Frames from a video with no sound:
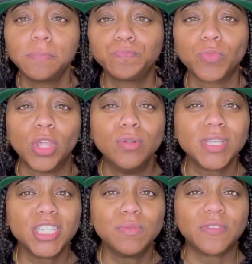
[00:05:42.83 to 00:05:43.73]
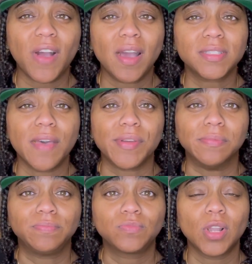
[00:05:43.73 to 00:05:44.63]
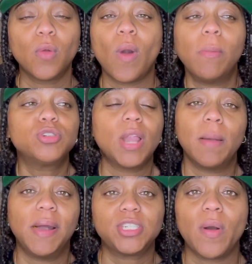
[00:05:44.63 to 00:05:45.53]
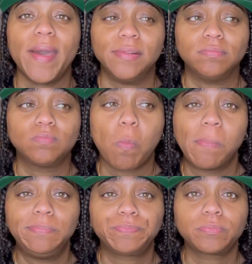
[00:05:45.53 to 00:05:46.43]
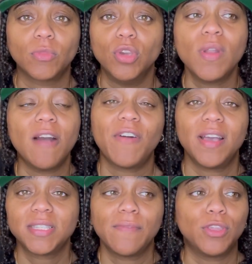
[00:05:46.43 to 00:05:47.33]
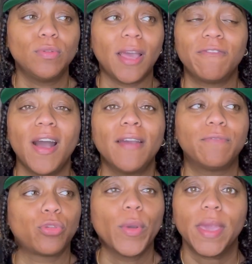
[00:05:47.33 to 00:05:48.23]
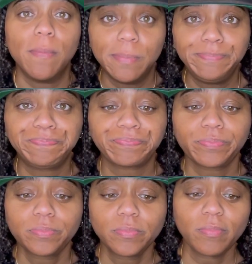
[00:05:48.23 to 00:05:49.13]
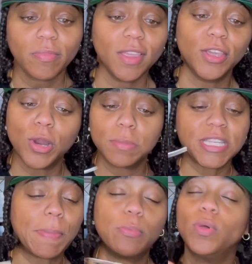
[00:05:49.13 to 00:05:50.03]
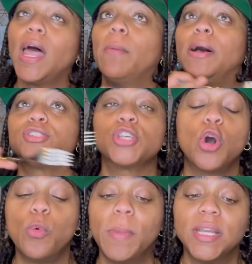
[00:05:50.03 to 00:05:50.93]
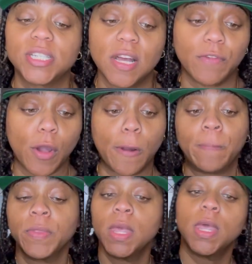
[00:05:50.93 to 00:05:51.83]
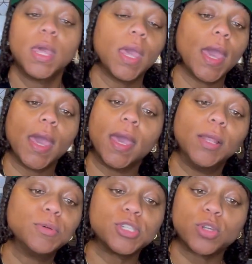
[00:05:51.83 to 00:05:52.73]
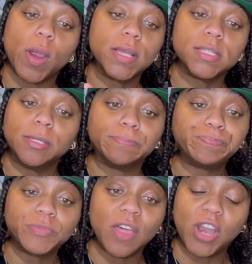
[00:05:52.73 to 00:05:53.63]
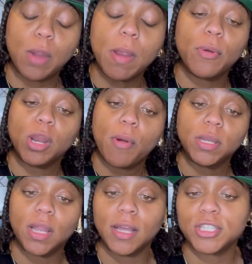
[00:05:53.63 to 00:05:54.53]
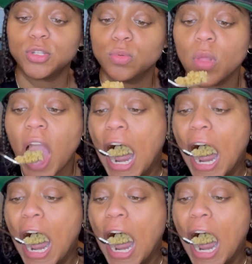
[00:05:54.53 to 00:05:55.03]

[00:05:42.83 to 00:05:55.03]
you said you was 5'7". Like, why would you lie about your height? You're not 5'7", you like 5'3". You know what I'm saying? People will lie about so much stuff, y'all. And it was just crazy. And then I remember on the party line too,